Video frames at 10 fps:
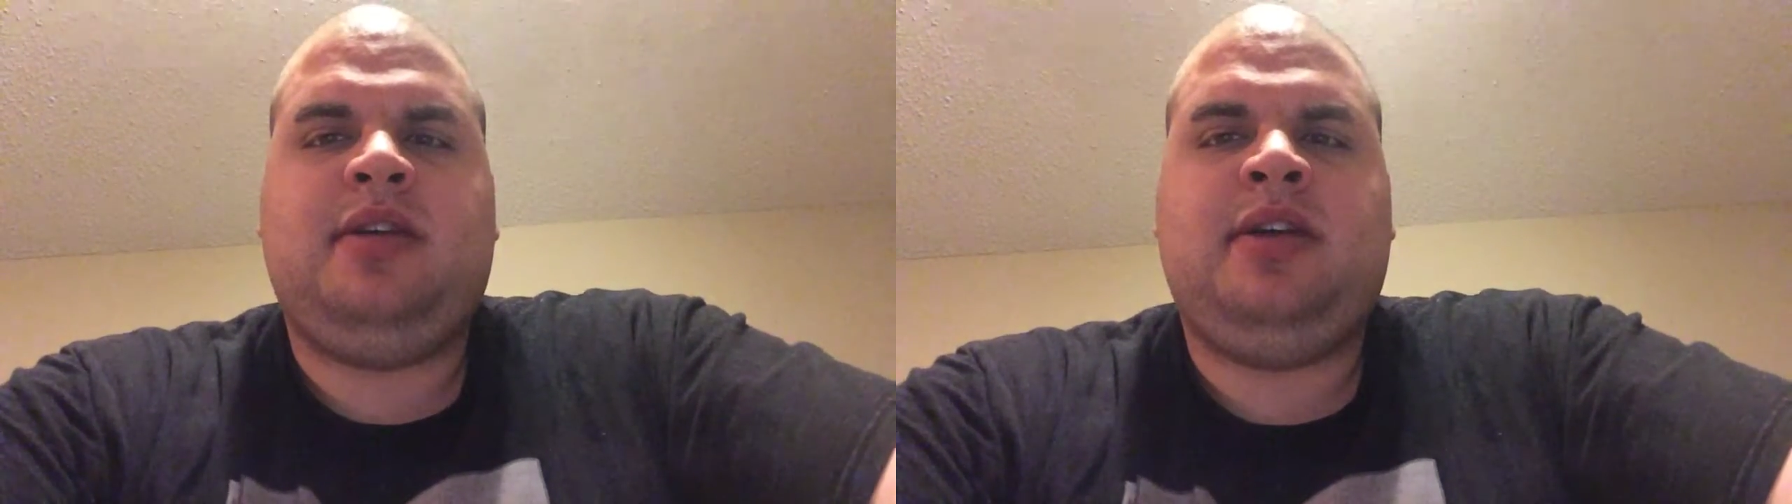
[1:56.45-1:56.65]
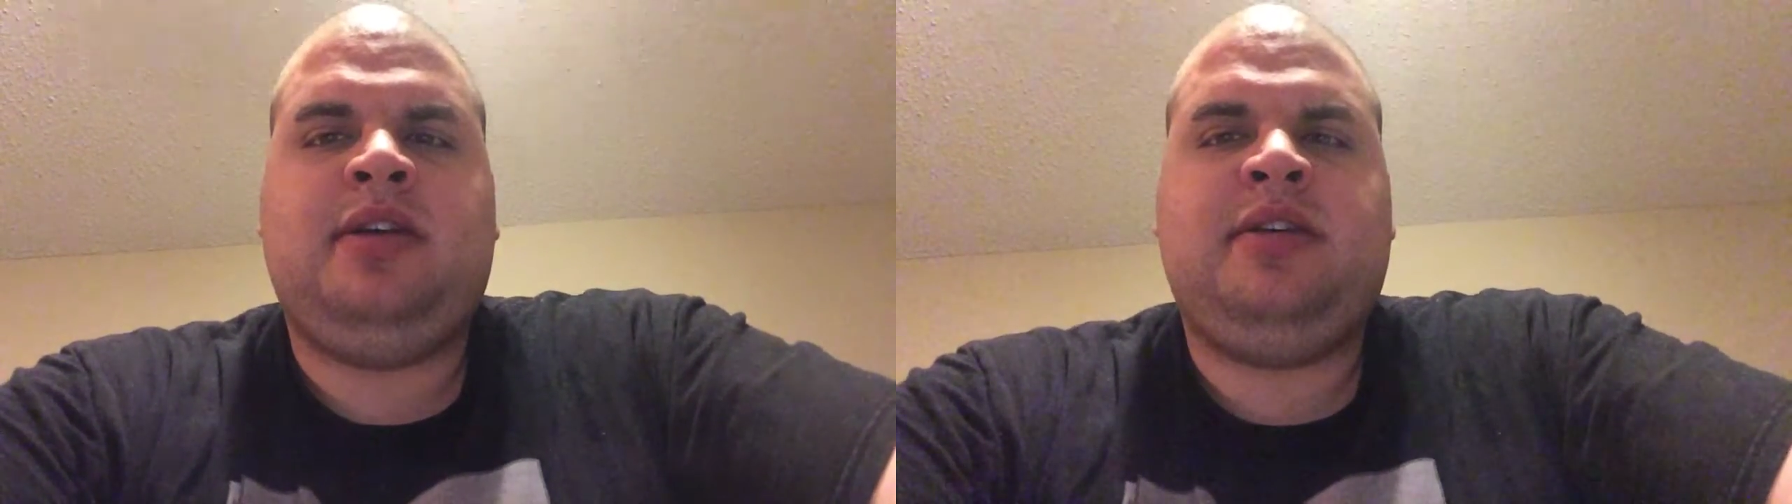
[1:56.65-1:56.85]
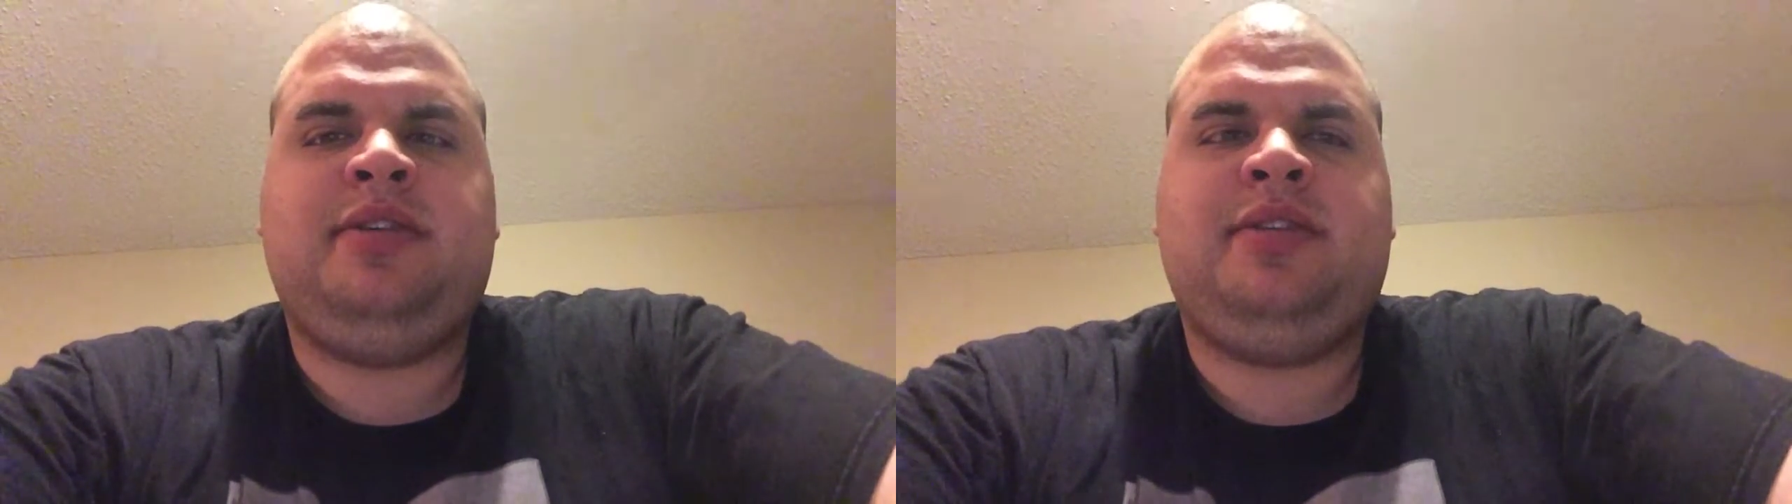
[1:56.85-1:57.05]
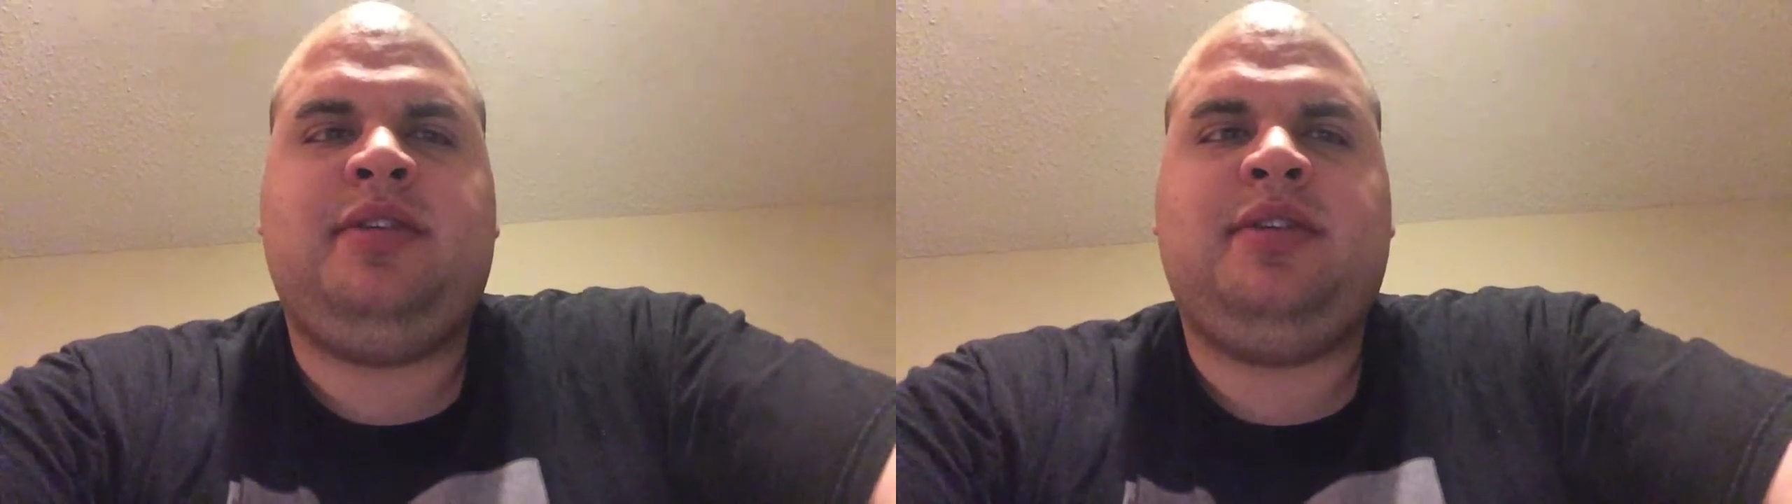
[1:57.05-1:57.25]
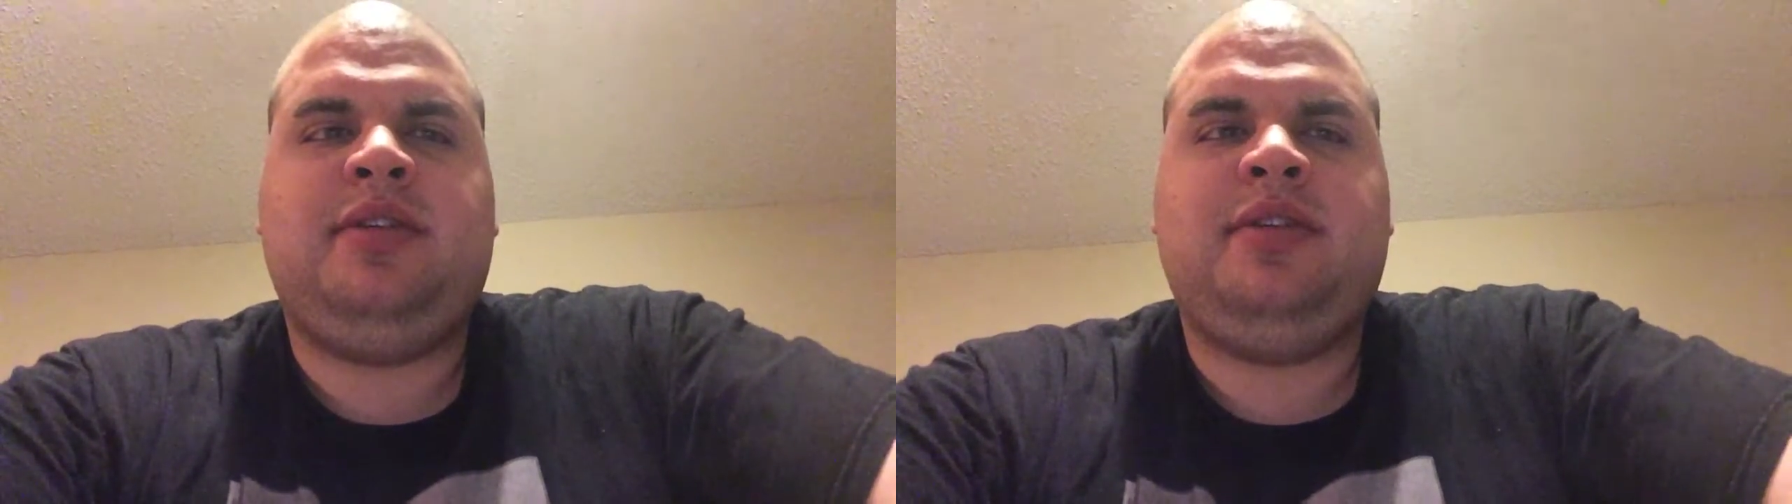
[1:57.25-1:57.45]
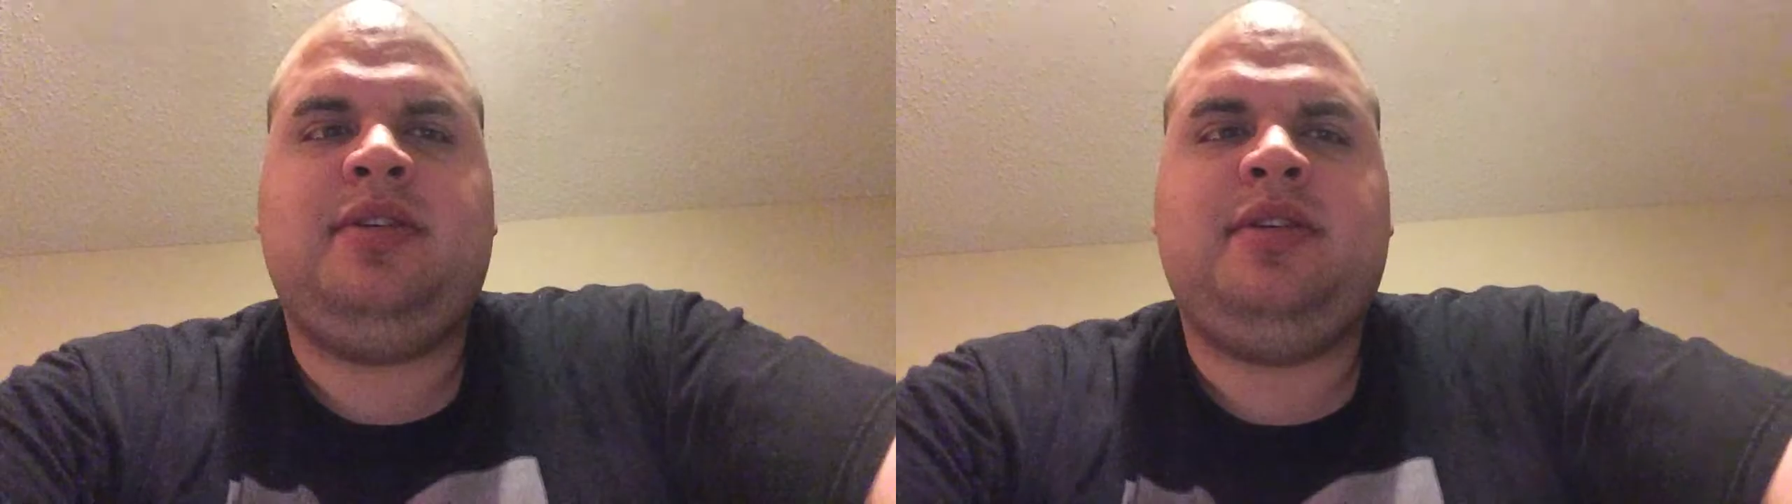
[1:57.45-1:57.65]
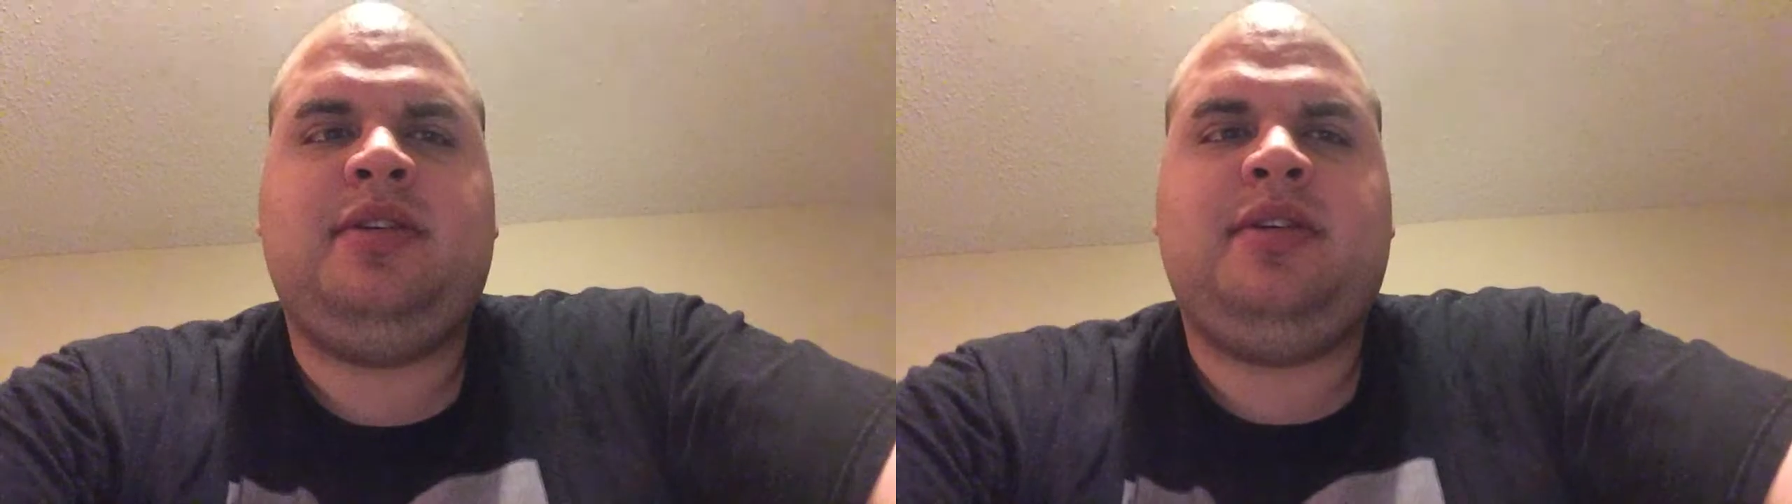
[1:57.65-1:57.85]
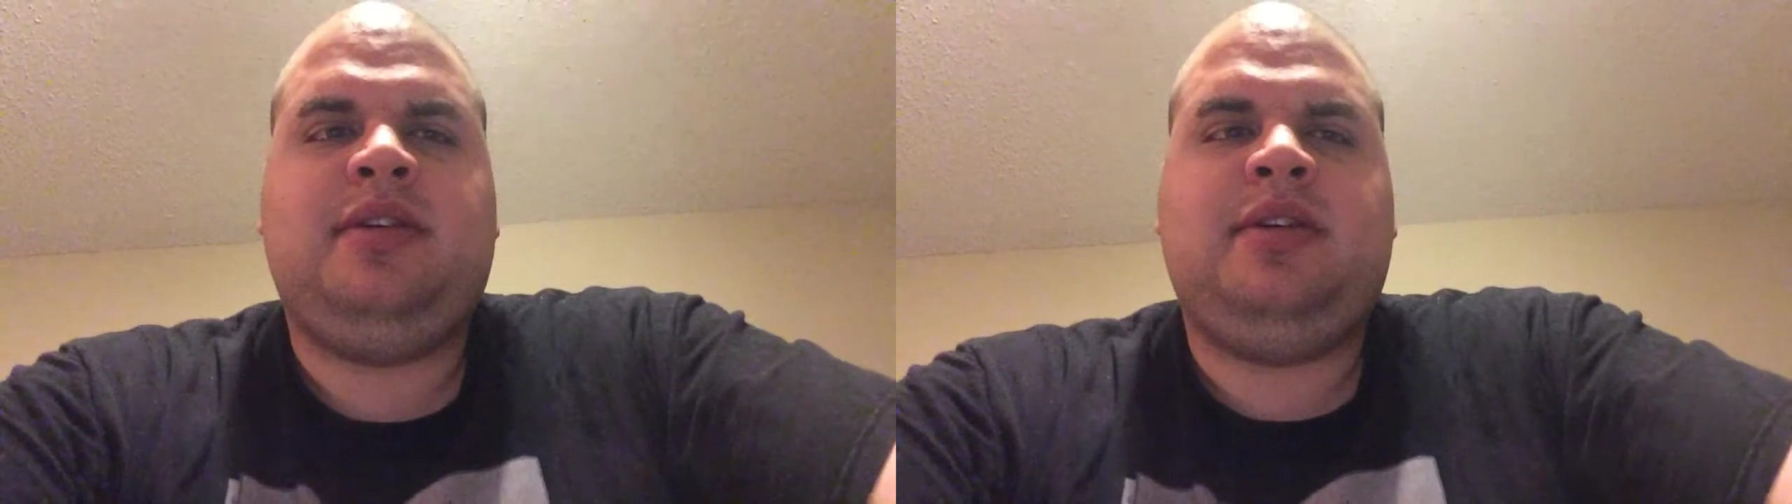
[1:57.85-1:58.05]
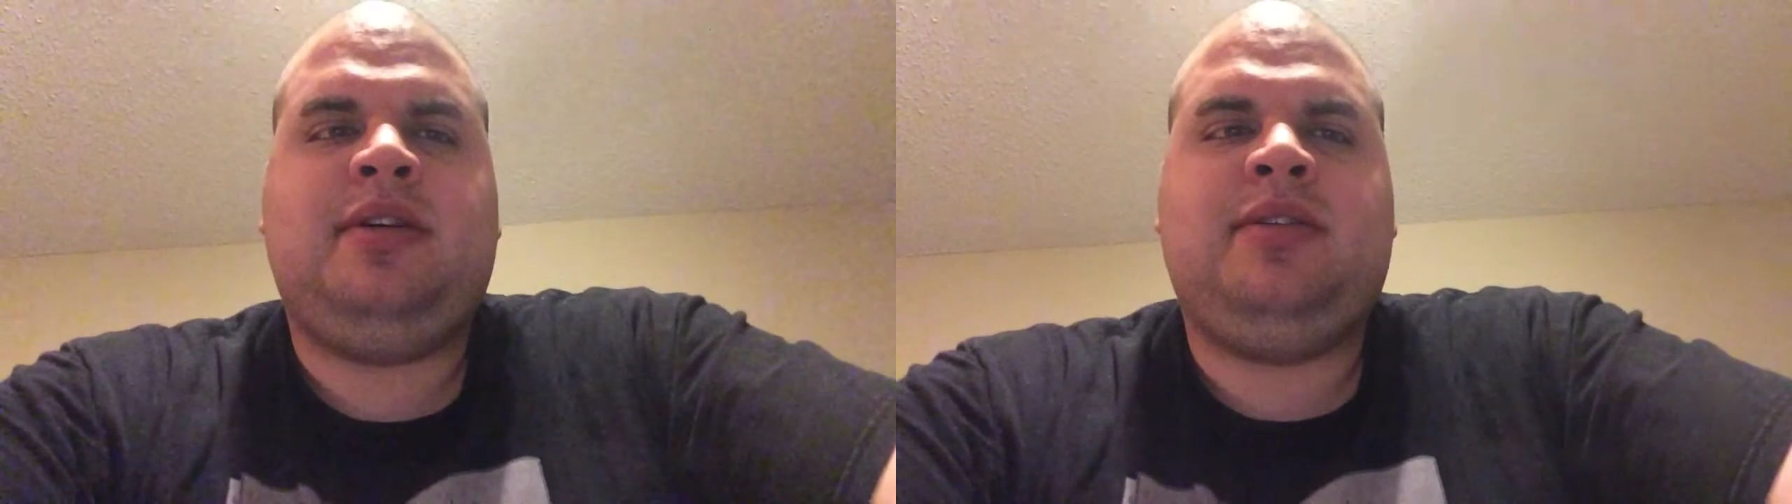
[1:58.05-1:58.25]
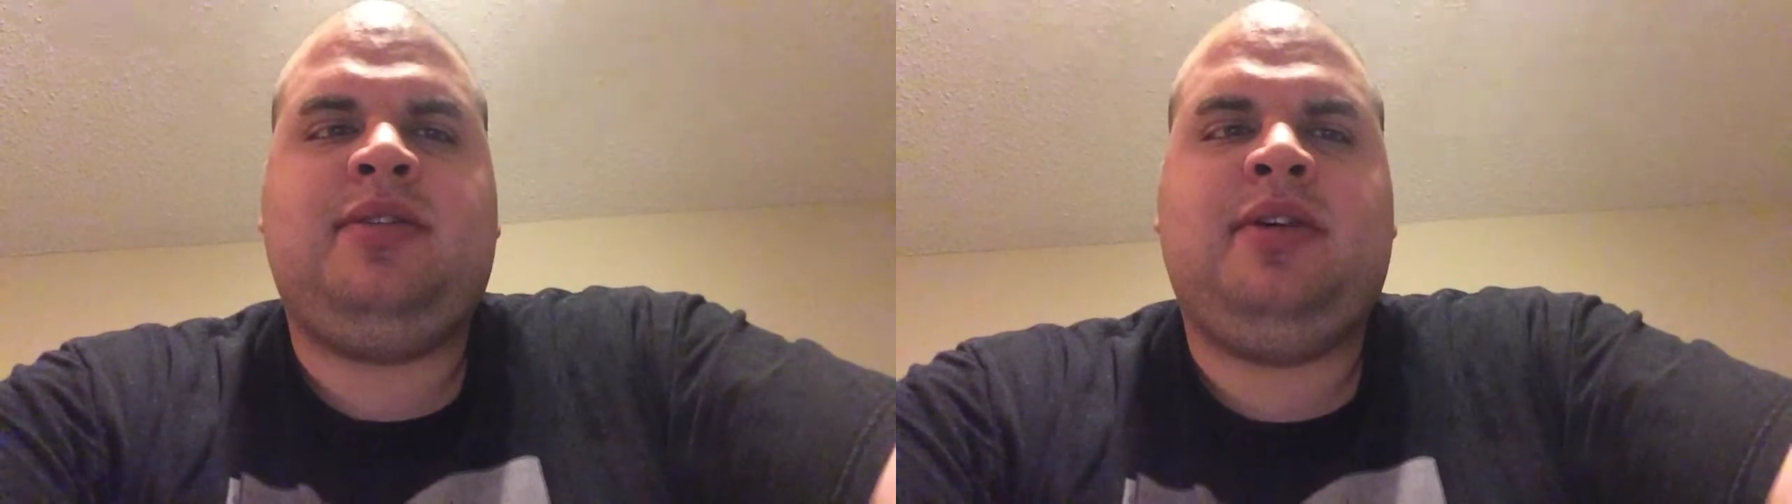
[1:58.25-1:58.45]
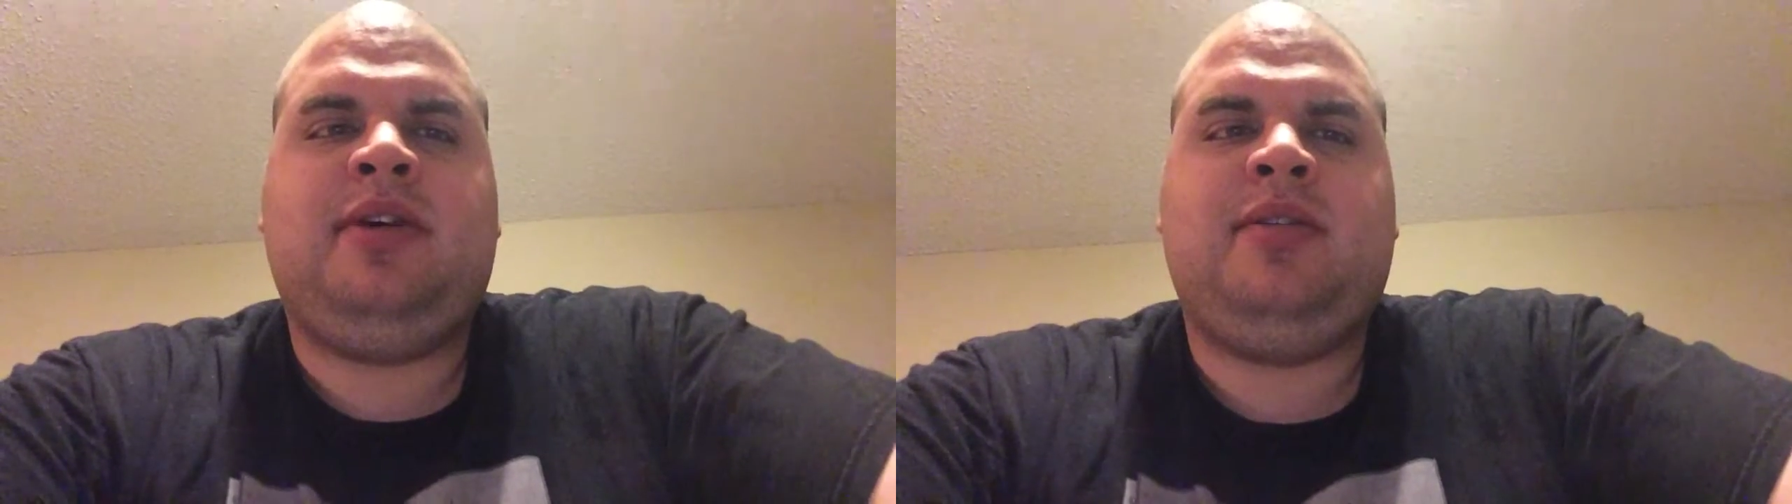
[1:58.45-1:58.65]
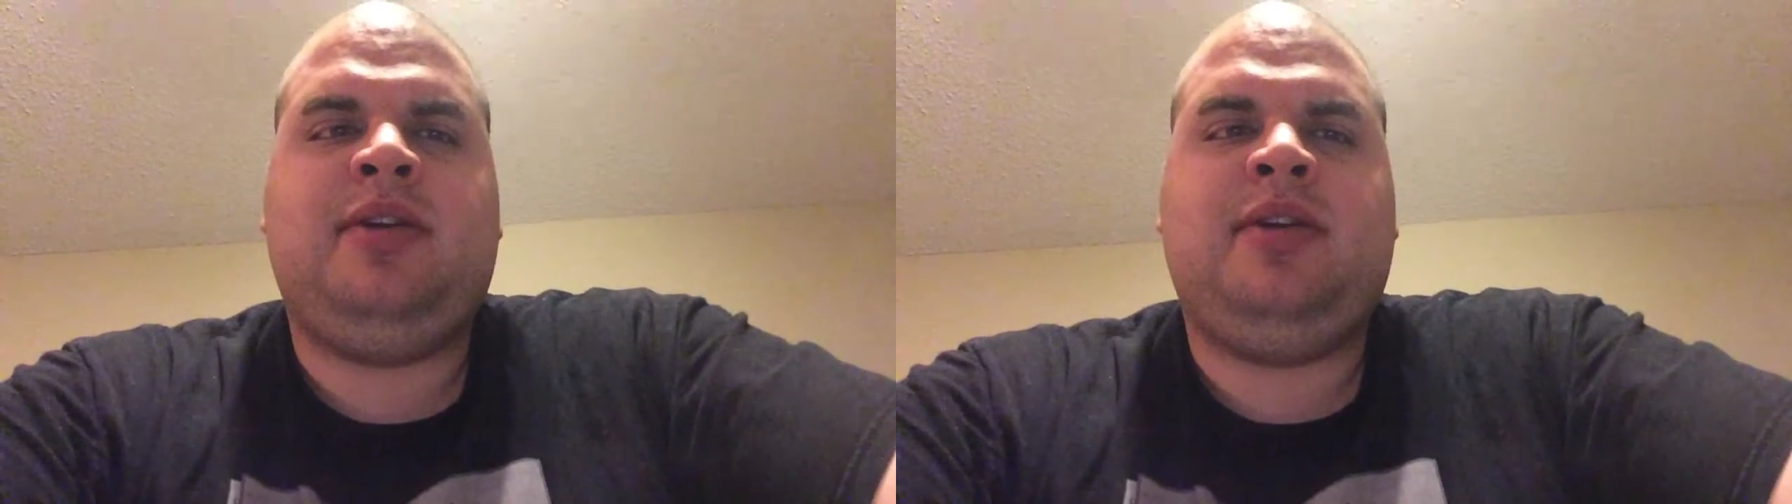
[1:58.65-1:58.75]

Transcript: as assault